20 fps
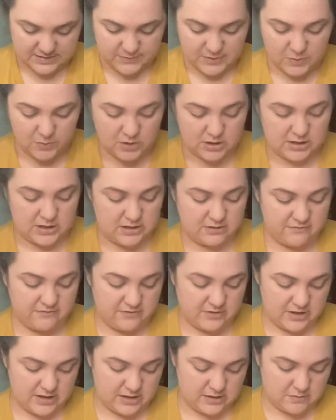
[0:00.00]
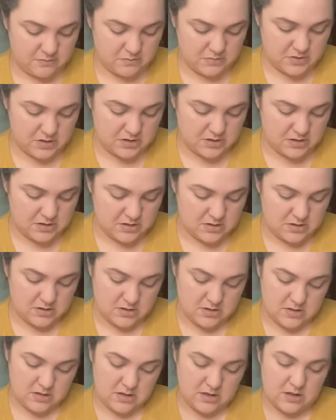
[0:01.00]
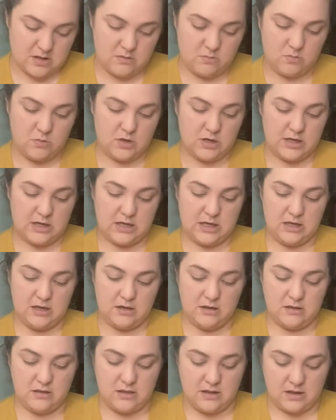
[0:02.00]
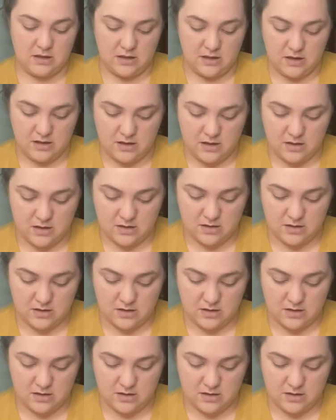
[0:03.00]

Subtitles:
I working for him? I'm working the